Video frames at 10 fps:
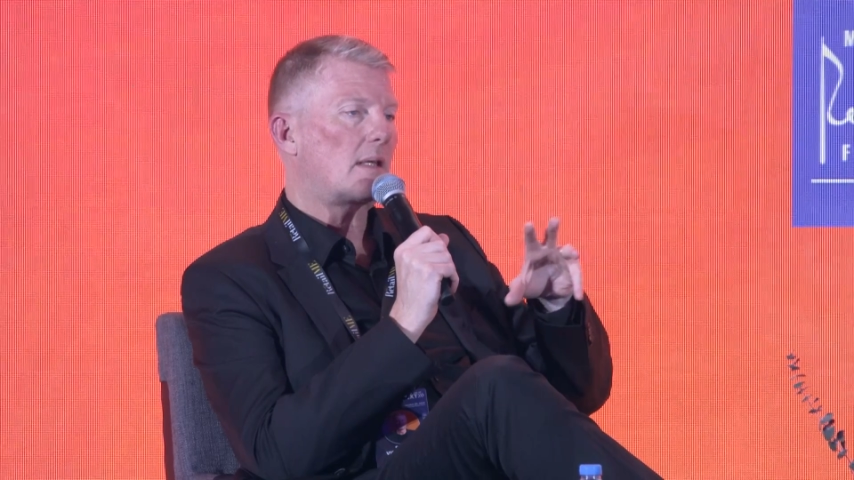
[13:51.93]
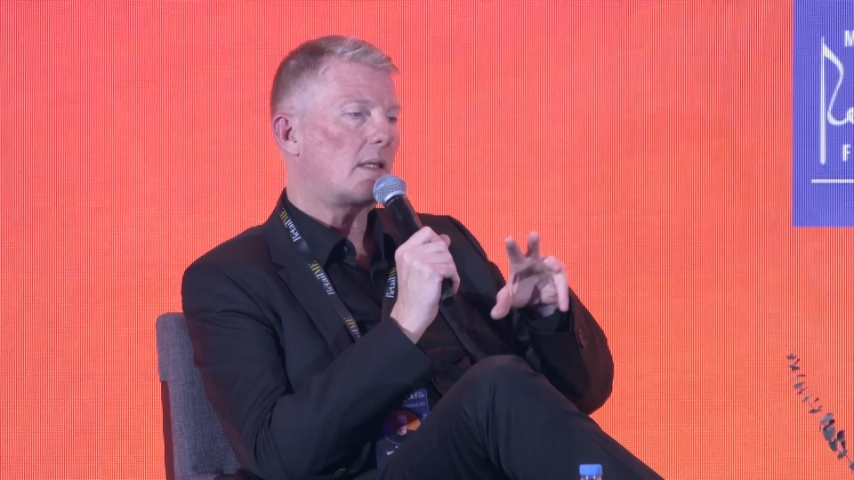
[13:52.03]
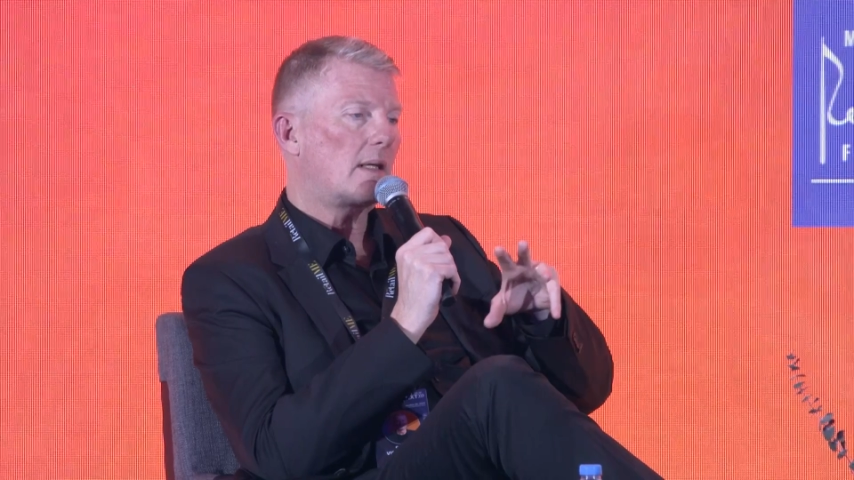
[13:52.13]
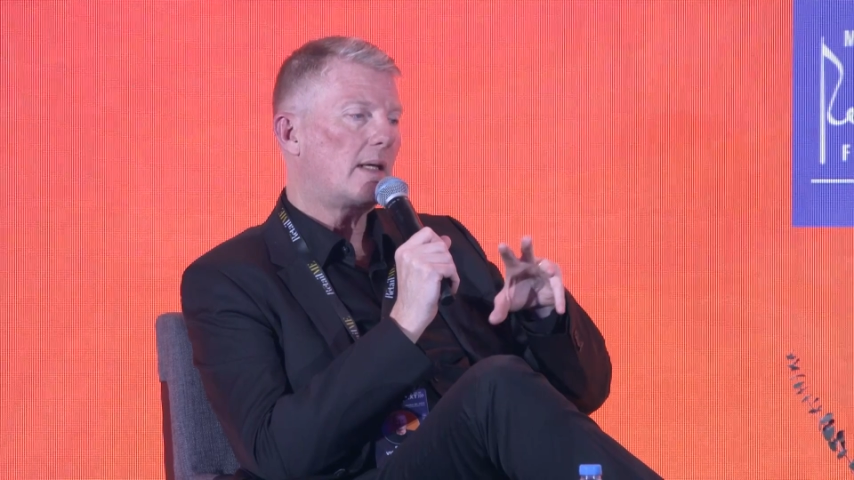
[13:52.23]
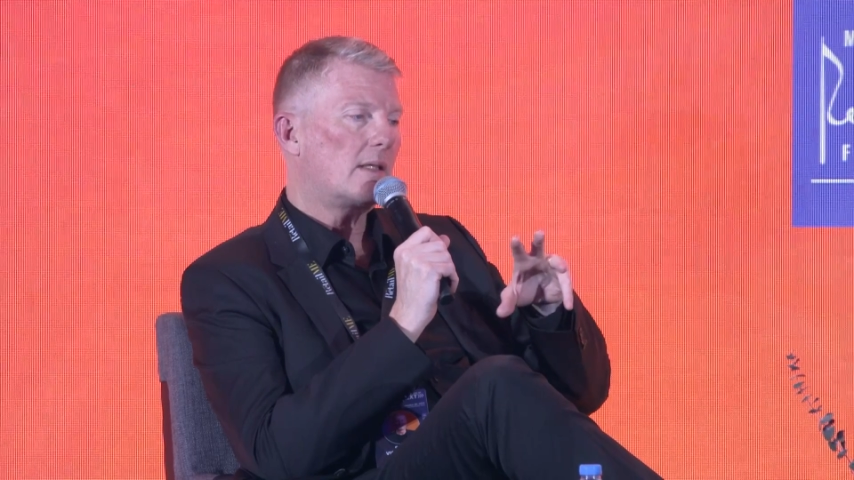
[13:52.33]
I
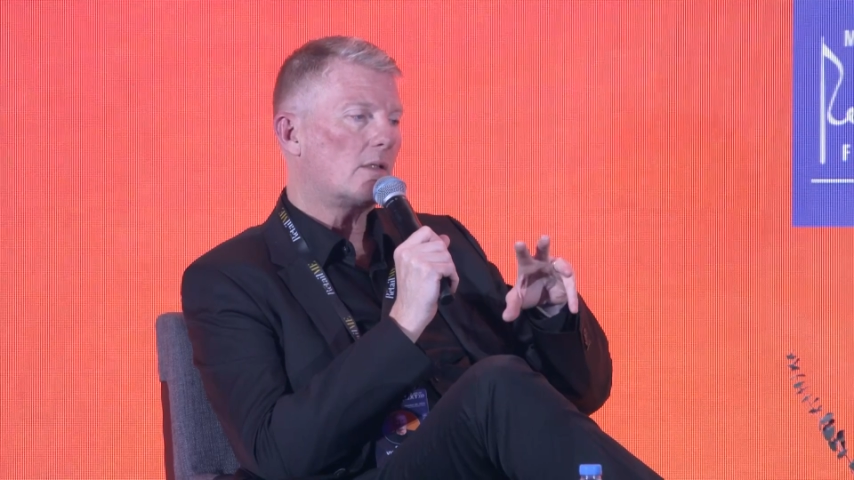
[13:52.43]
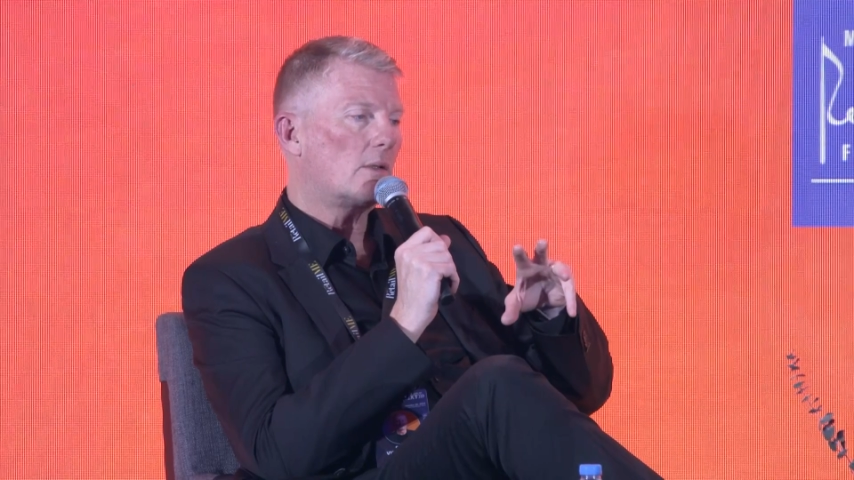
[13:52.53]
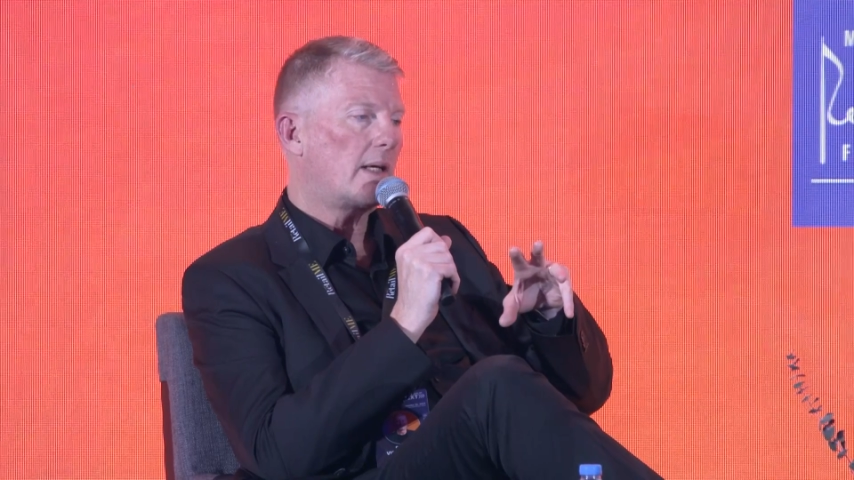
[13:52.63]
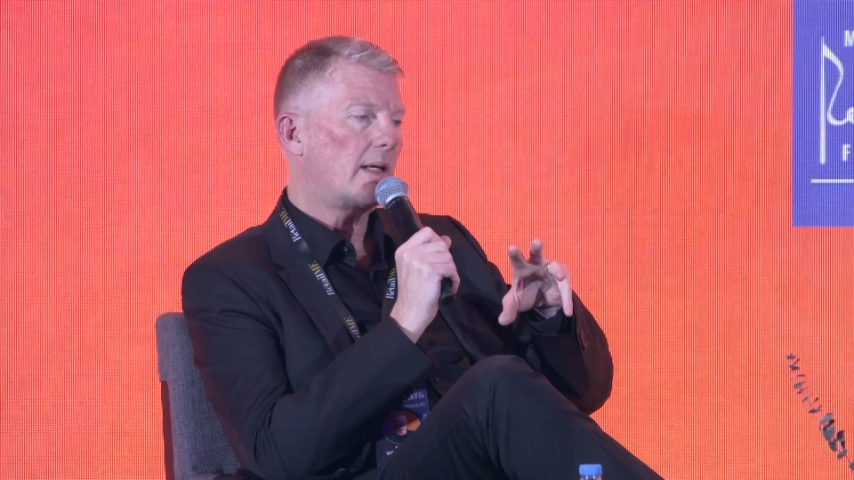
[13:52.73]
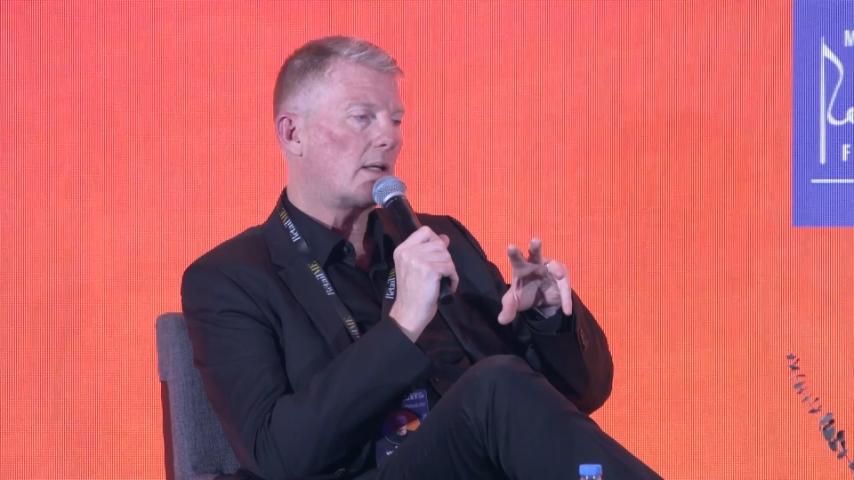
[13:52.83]
think, is
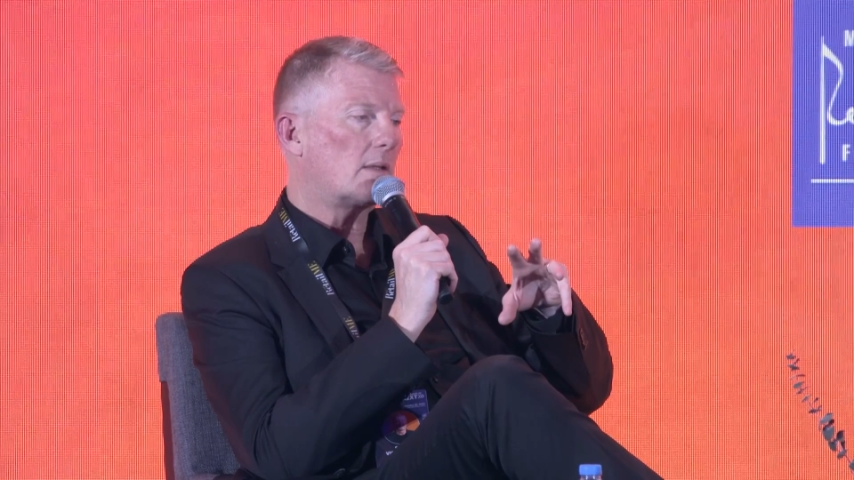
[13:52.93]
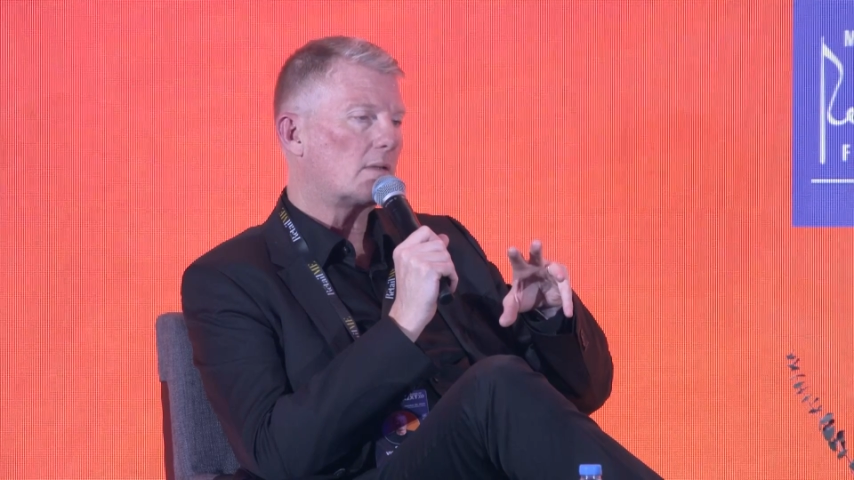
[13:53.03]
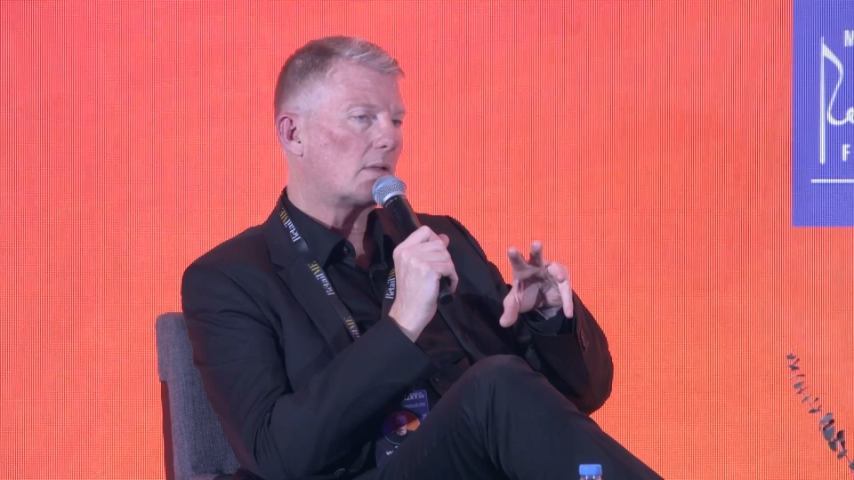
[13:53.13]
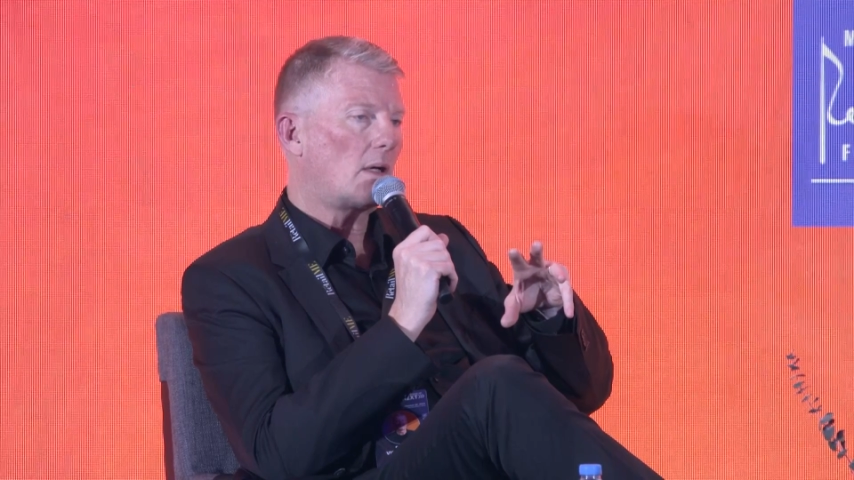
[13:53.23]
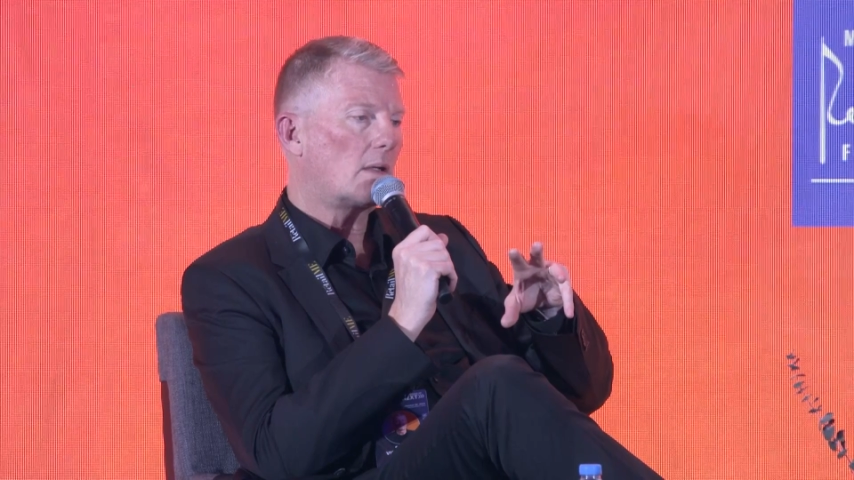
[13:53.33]
looking
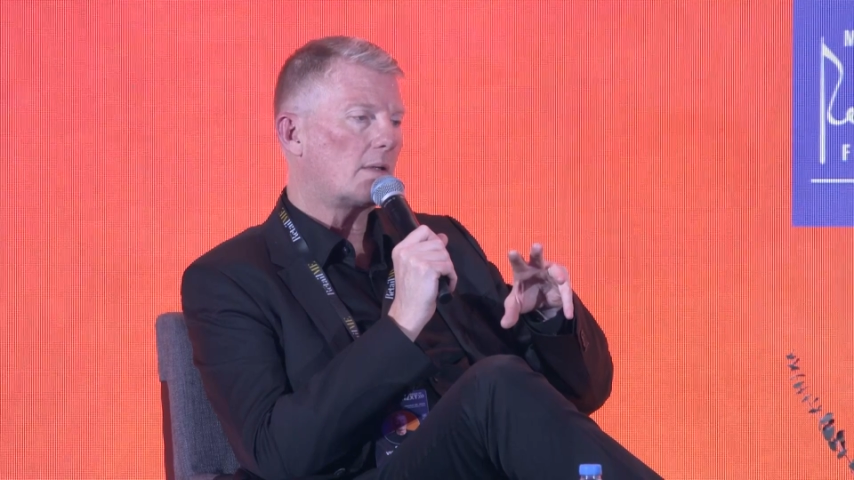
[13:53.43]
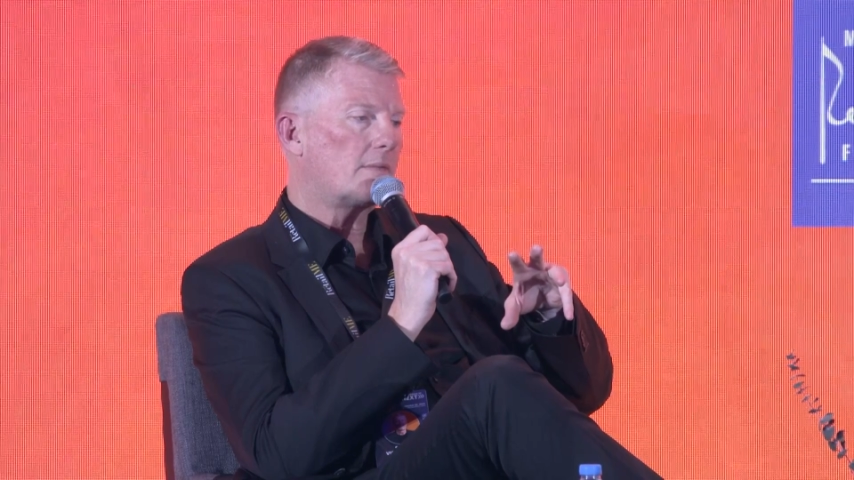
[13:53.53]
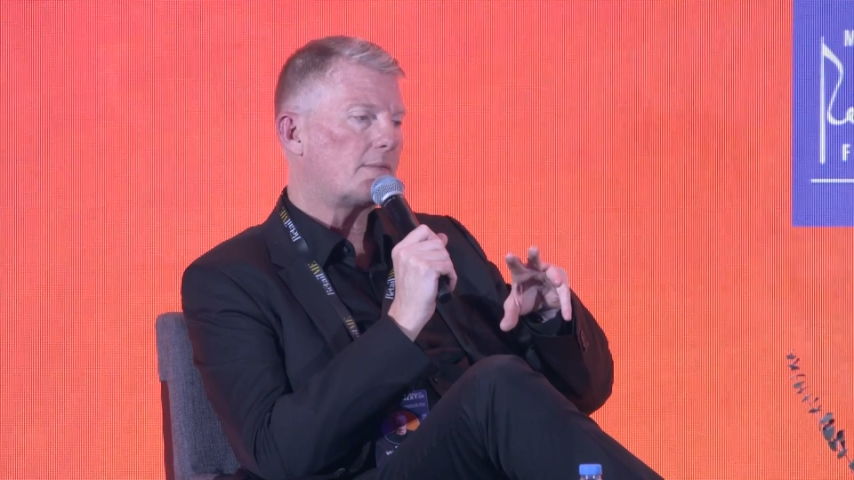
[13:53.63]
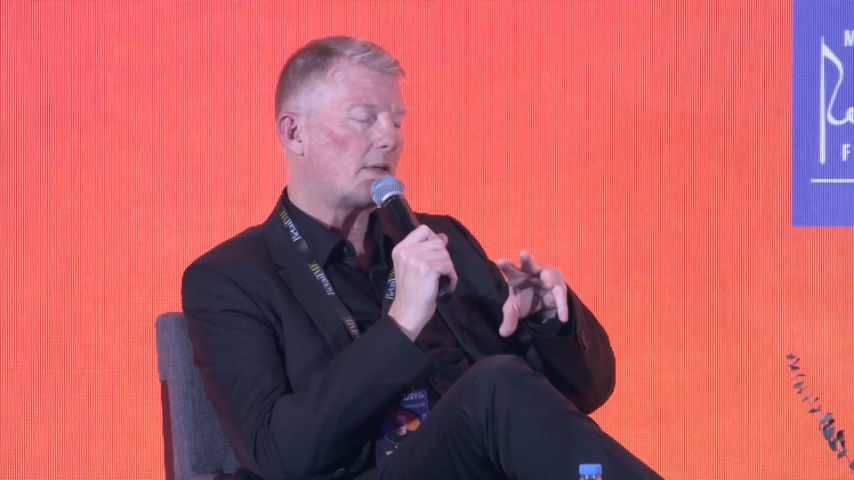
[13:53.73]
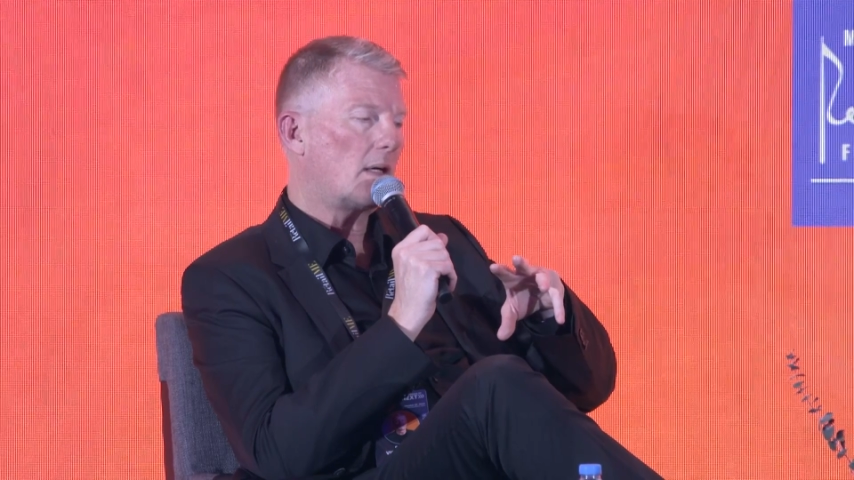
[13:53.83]
at kind
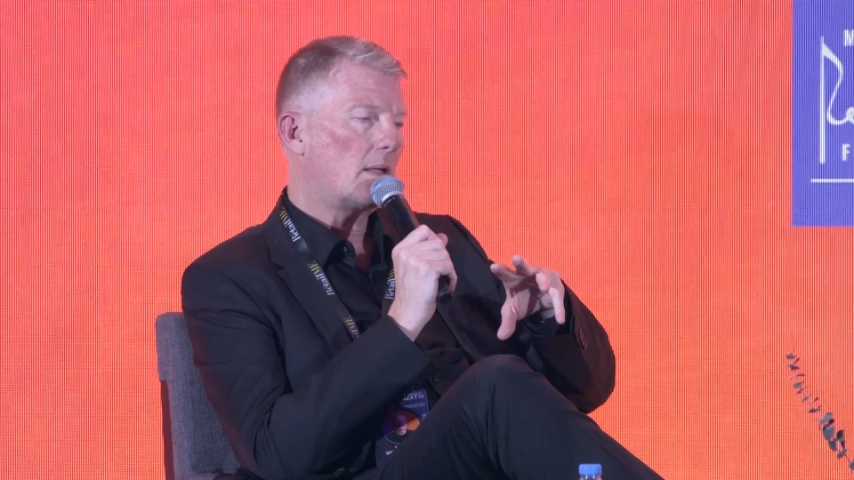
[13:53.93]
of